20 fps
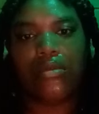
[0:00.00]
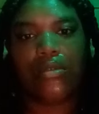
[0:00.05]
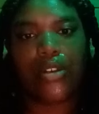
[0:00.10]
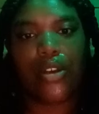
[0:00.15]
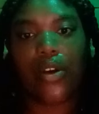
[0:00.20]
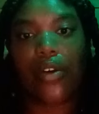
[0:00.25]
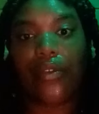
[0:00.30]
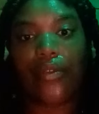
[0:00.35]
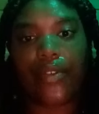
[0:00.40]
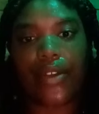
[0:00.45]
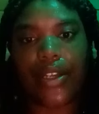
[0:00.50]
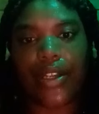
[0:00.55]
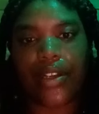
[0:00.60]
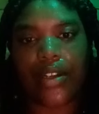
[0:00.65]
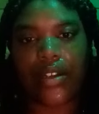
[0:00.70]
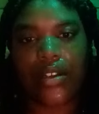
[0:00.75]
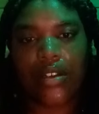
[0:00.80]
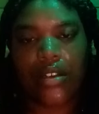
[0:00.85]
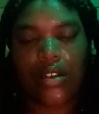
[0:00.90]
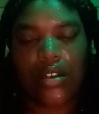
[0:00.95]
No fear.
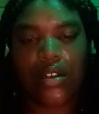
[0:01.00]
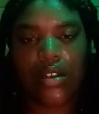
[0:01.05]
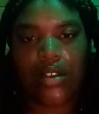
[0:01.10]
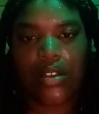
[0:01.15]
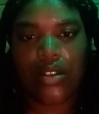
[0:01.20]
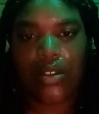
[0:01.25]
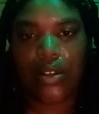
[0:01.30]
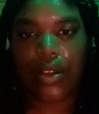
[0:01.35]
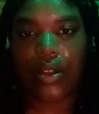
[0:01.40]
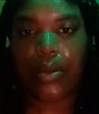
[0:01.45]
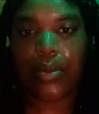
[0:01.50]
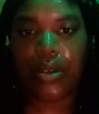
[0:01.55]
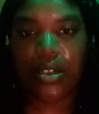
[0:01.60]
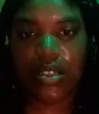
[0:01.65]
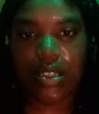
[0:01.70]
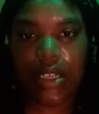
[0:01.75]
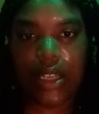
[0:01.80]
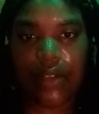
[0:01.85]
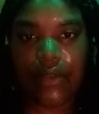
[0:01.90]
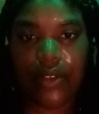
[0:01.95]
The only
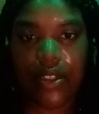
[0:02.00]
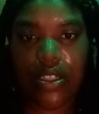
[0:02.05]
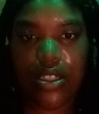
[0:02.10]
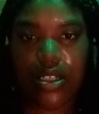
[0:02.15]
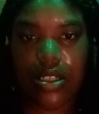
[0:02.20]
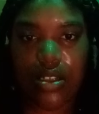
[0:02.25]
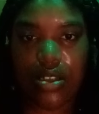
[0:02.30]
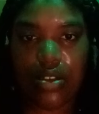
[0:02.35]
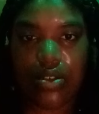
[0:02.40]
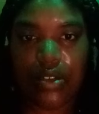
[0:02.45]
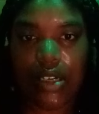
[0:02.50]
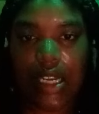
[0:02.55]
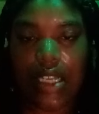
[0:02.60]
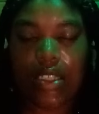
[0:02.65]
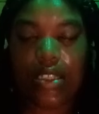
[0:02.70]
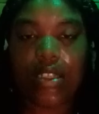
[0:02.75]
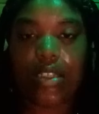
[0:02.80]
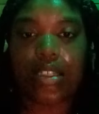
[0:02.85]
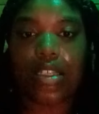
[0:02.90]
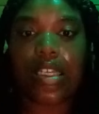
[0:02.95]
person I fear is Jesus
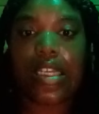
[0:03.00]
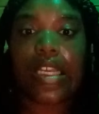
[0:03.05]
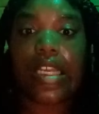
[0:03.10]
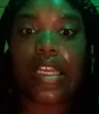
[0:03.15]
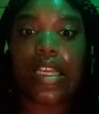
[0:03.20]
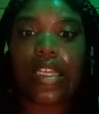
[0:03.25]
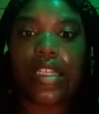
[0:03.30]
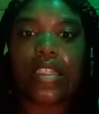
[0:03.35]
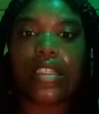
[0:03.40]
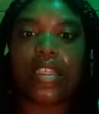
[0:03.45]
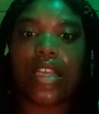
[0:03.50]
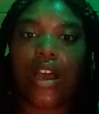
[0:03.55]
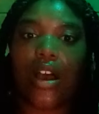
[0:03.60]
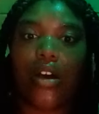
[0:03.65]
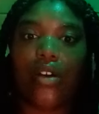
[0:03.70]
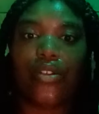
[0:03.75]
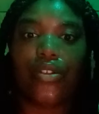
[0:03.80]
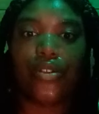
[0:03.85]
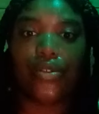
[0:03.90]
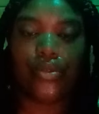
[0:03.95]
Christ because he can
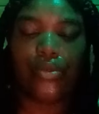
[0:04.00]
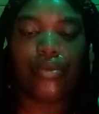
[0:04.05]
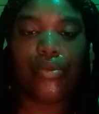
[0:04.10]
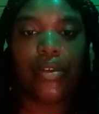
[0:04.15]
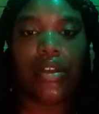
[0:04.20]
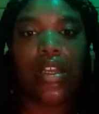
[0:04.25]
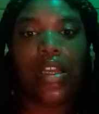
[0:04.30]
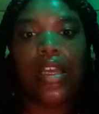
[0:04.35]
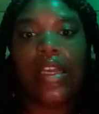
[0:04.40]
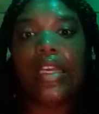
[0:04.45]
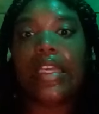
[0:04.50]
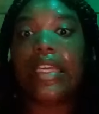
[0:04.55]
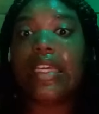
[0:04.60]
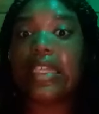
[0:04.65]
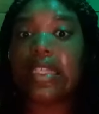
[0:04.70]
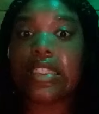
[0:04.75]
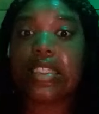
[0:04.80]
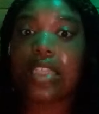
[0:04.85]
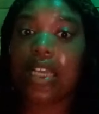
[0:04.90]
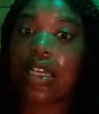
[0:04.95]
tell you, he
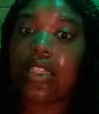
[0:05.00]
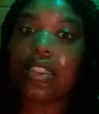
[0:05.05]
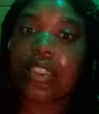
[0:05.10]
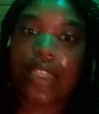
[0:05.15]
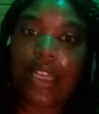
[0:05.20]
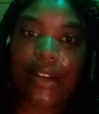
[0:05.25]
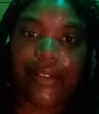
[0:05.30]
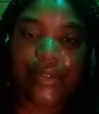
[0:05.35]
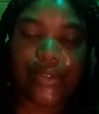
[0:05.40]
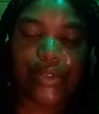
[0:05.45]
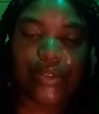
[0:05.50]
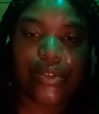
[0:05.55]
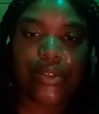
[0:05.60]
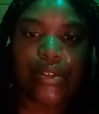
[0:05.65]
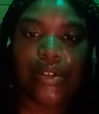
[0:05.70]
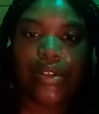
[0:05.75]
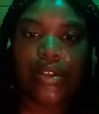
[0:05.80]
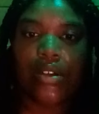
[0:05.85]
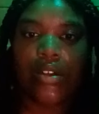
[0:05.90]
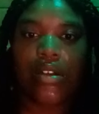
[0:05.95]
can tell the devil
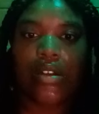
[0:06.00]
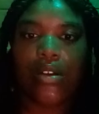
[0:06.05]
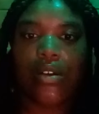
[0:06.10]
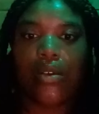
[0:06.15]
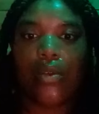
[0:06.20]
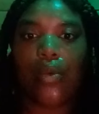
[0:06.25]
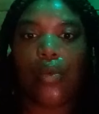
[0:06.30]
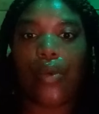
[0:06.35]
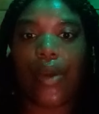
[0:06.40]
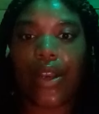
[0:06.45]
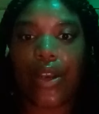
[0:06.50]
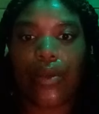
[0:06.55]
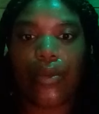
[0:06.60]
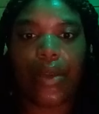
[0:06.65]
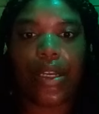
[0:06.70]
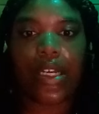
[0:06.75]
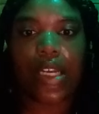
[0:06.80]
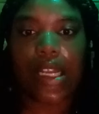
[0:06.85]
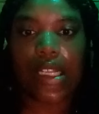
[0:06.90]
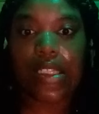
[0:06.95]
when or
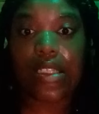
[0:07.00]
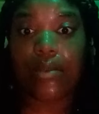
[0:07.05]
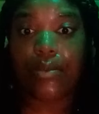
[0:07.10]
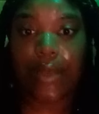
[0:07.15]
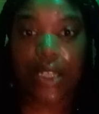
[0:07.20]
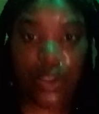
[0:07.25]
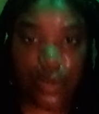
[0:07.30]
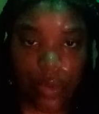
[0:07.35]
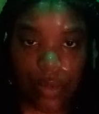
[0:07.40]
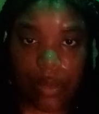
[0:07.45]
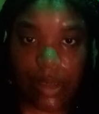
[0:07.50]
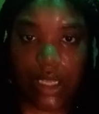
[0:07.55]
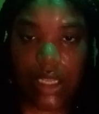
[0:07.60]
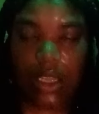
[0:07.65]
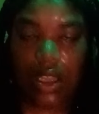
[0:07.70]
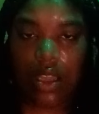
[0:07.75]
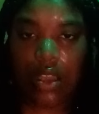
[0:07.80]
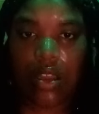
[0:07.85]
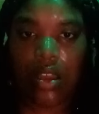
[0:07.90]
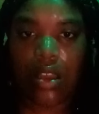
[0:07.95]
when not to mess with me.